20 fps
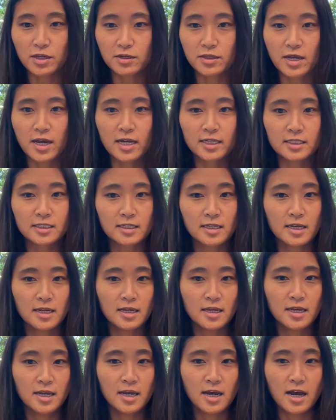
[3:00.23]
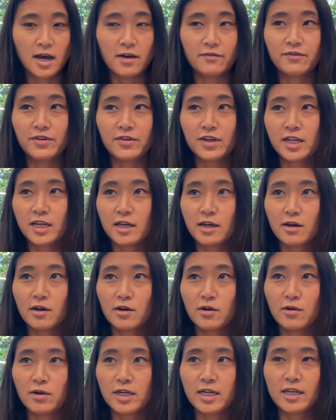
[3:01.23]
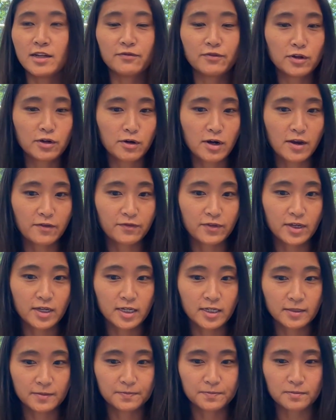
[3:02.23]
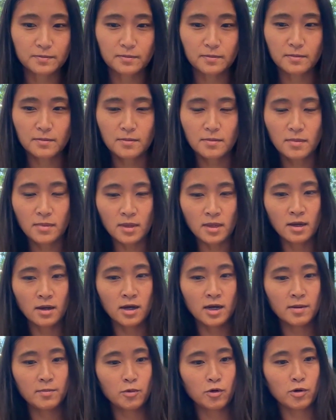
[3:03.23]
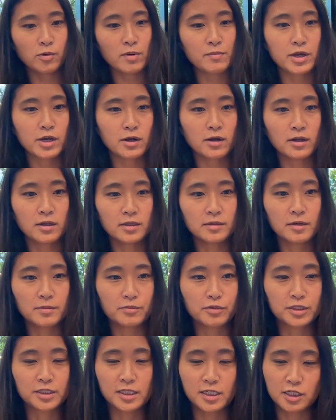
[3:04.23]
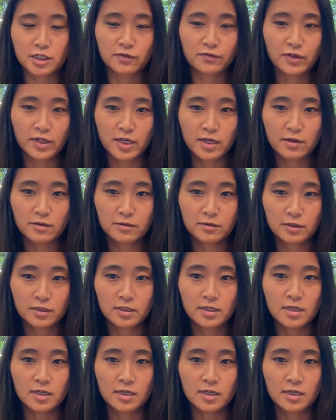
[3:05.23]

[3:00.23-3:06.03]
that's a video, an infographic, or what we call procedure videos.